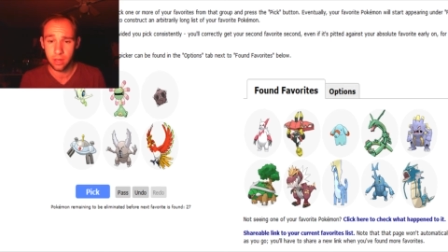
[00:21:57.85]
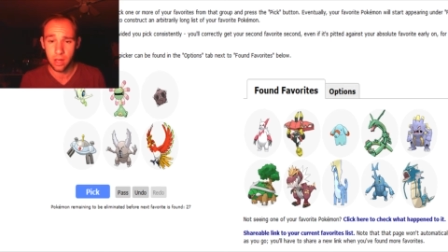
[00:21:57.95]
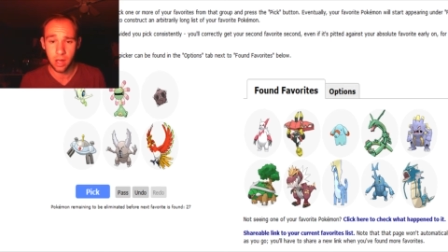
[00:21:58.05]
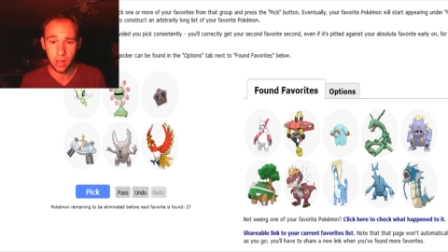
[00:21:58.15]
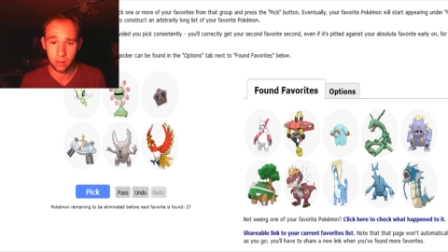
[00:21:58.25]

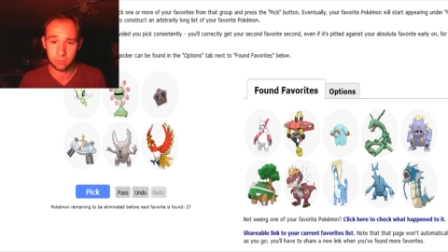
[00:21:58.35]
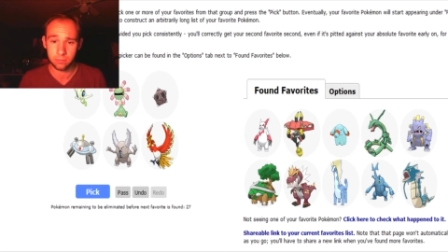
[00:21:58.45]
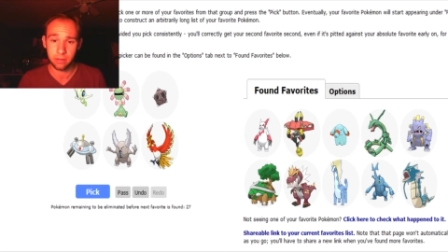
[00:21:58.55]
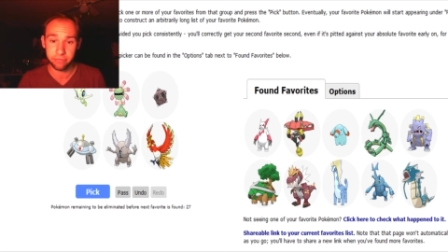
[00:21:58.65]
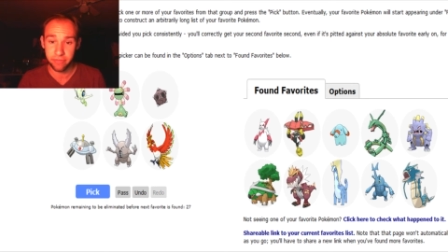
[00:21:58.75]
Um,
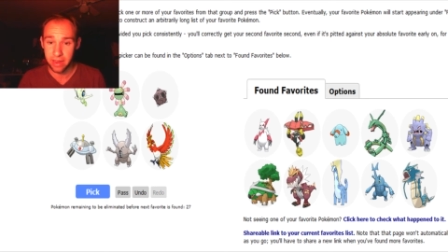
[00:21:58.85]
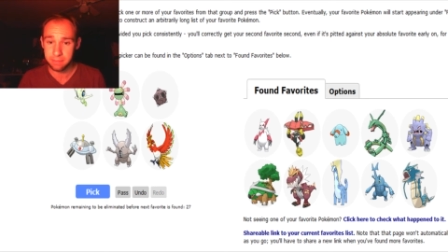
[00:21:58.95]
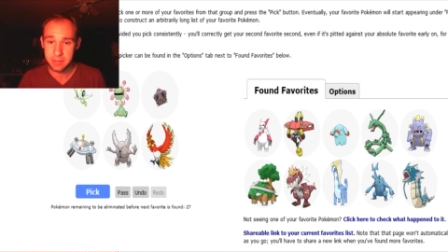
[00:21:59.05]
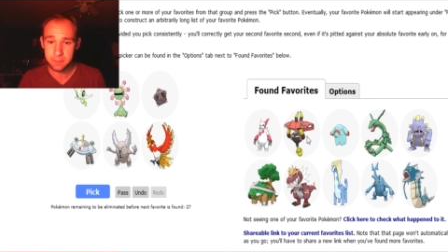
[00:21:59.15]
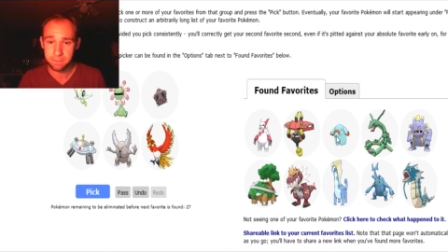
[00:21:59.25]

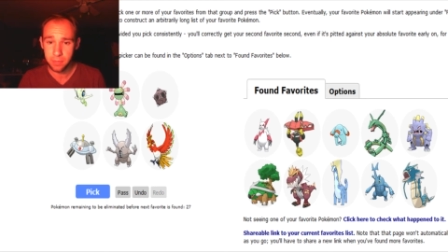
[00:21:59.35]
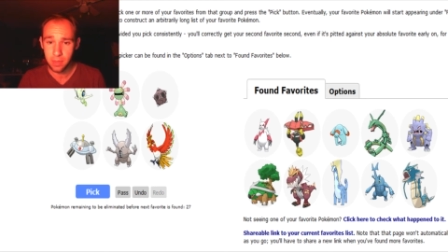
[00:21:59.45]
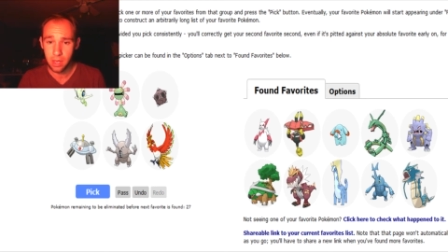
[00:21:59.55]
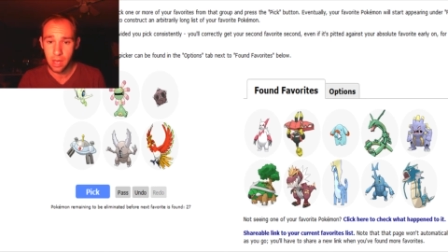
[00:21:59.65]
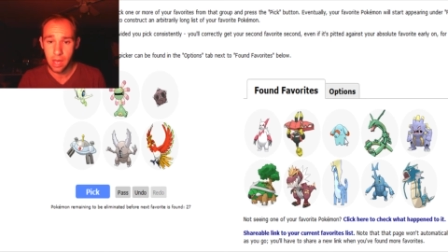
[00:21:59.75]
Fampi,
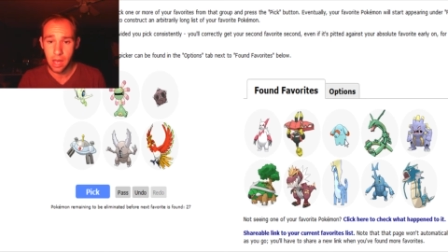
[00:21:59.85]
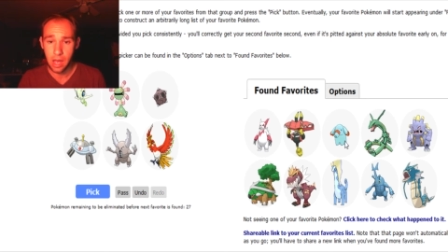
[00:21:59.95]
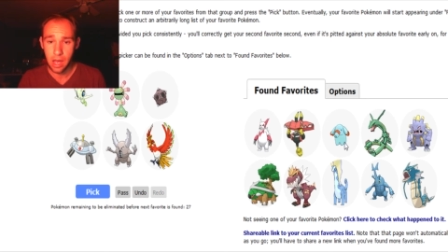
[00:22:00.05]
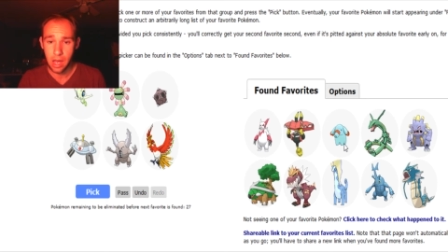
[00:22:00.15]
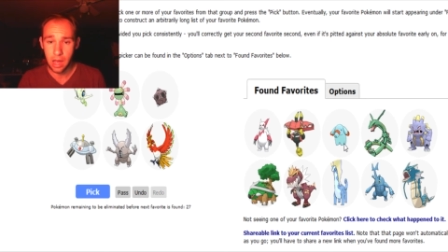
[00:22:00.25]

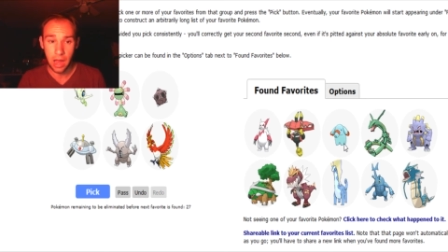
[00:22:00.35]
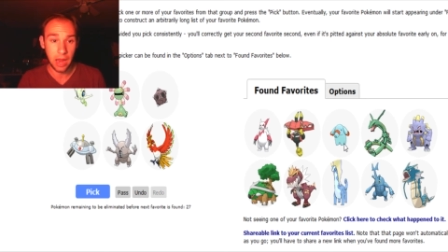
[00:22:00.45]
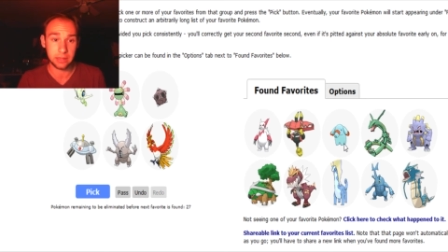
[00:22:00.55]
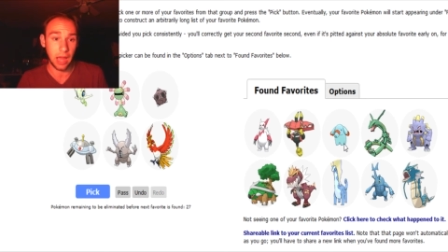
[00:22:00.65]
I,